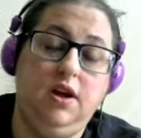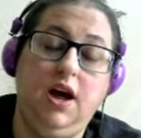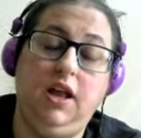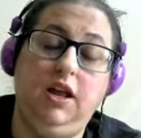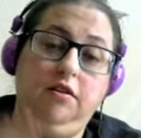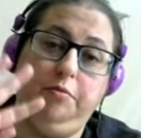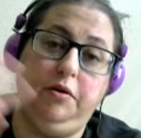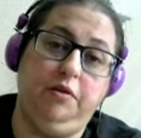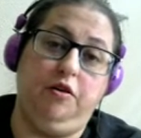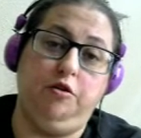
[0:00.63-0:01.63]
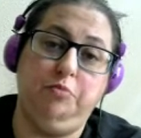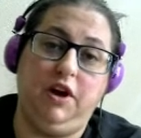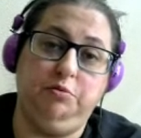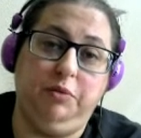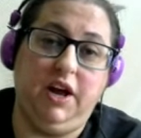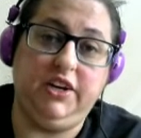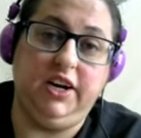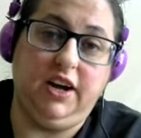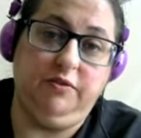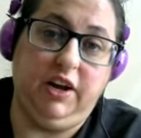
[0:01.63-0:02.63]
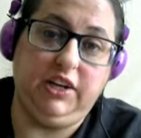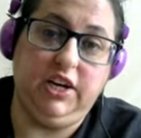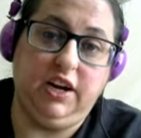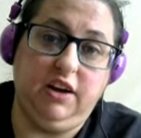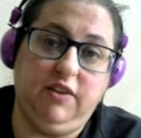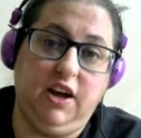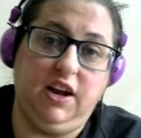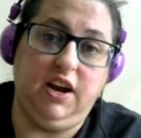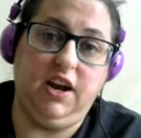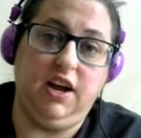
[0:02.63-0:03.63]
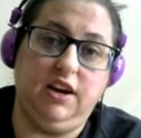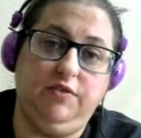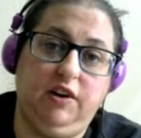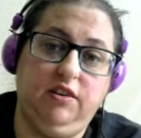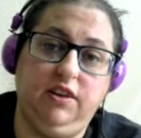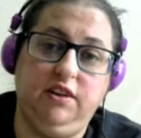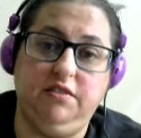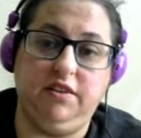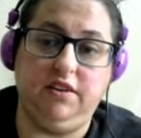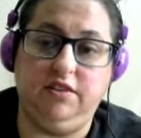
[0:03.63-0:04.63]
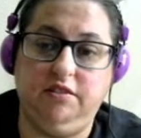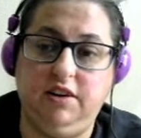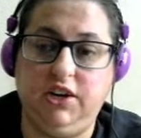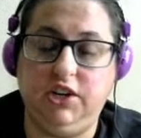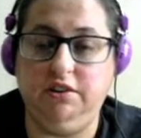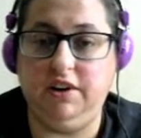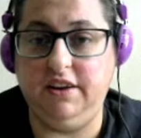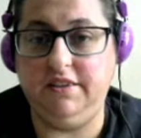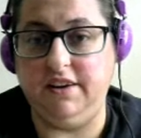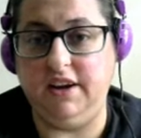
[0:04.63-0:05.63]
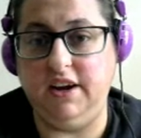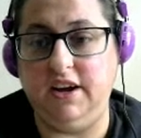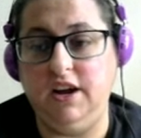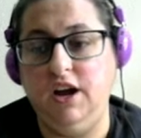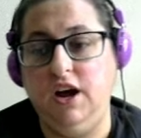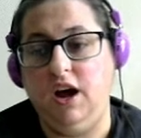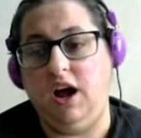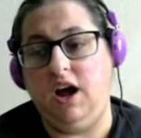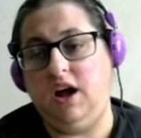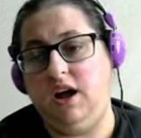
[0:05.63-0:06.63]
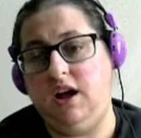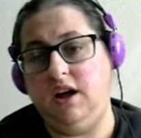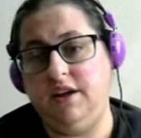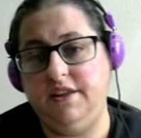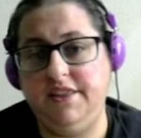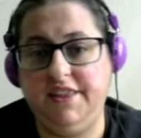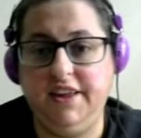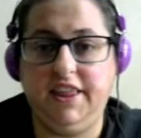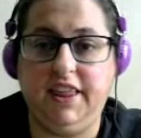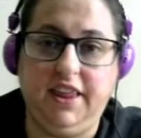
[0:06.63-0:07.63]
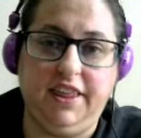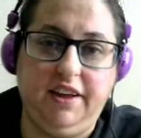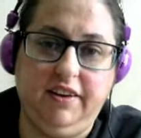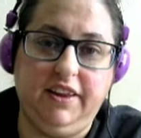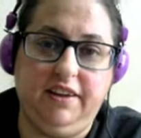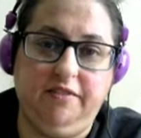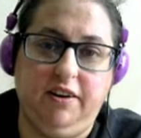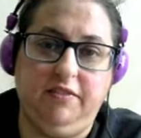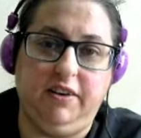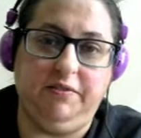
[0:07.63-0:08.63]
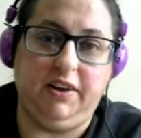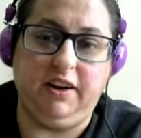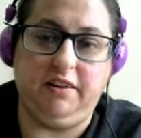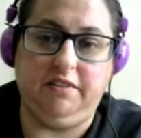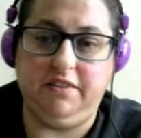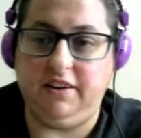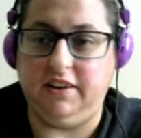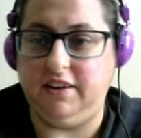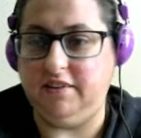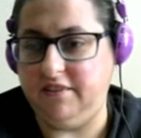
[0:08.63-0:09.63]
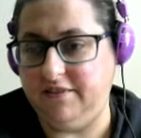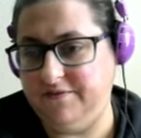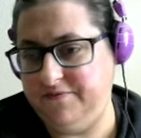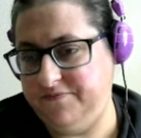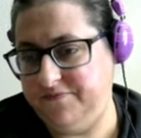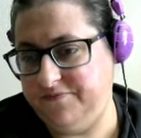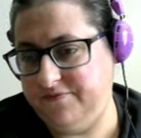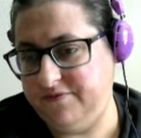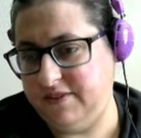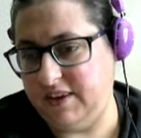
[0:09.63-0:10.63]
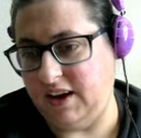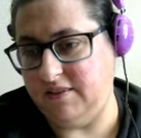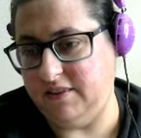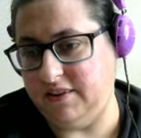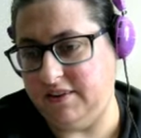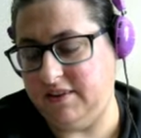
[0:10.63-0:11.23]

Hello everybody, welcome back to Blackjack. I'm Blackjack Aviani, and apparently there's a direct showcase today. Uh, this is the only thing from it I'm really interested in, though. I'm just,